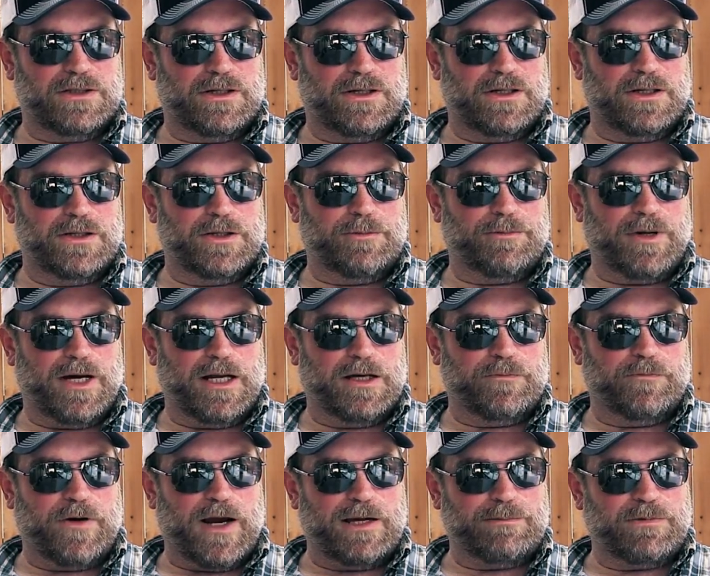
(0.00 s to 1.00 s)
on the
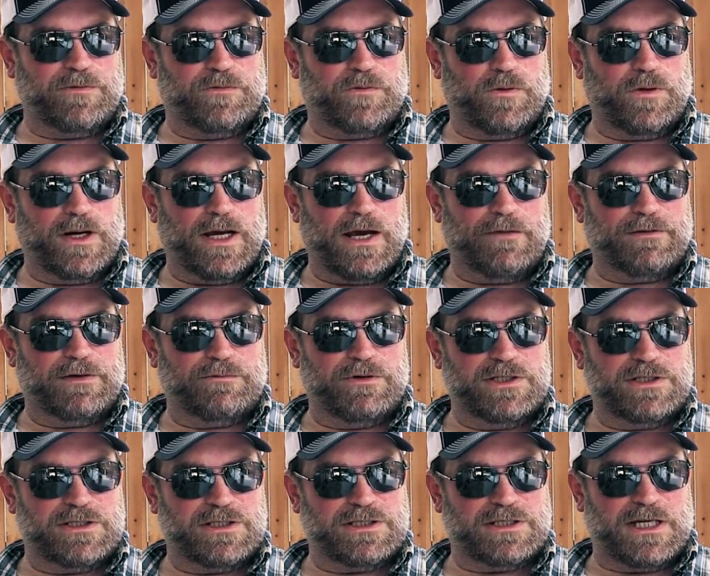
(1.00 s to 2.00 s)
bottom rack before having
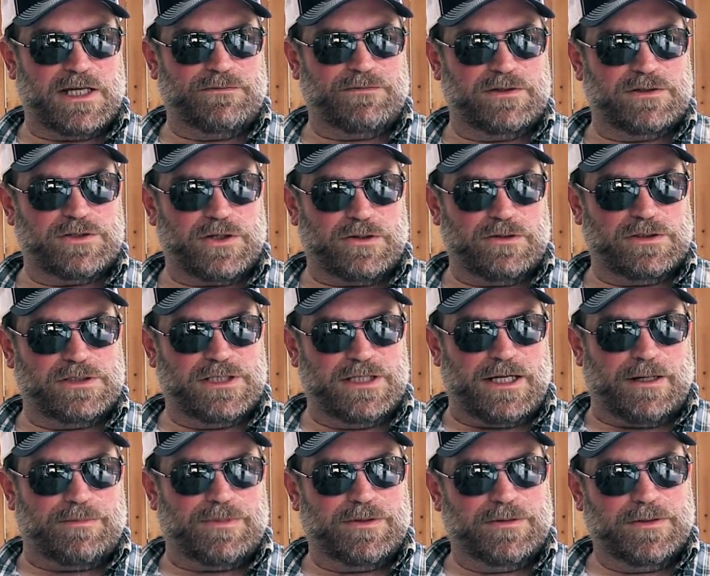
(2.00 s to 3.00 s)
reached a safe internal
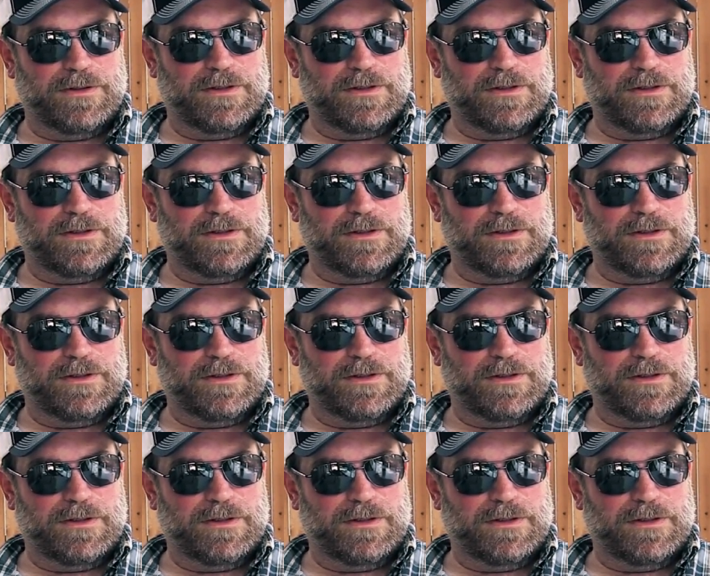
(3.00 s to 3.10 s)
temp.